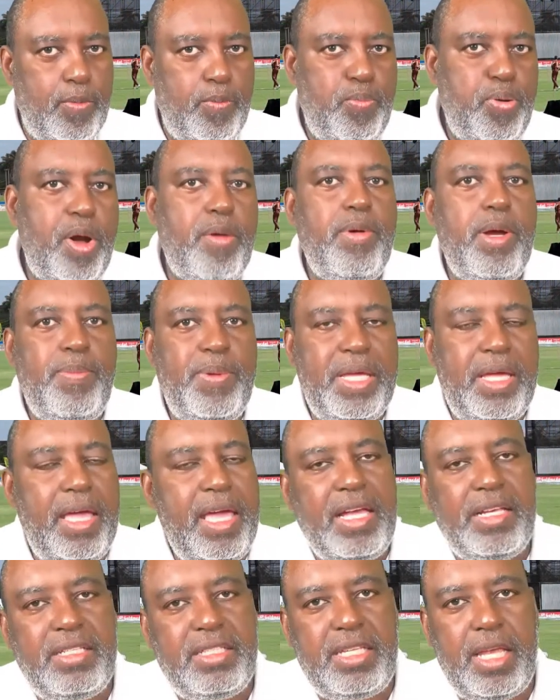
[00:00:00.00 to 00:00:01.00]
probably
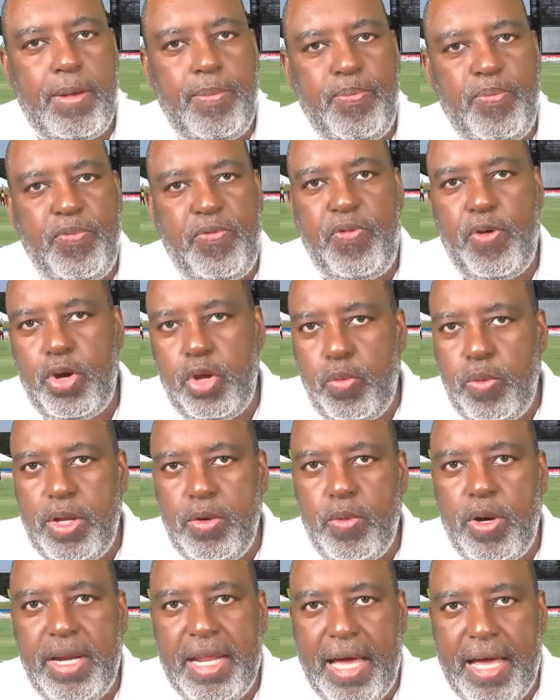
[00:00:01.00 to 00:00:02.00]
except for the
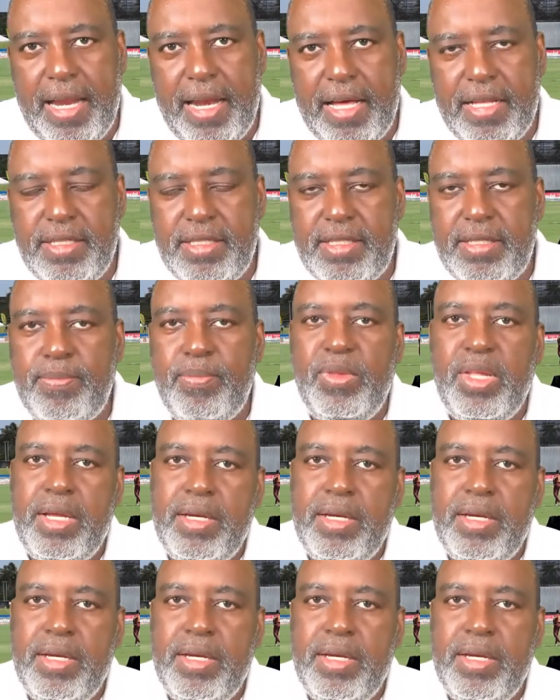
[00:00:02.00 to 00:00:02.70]
Windward Islands,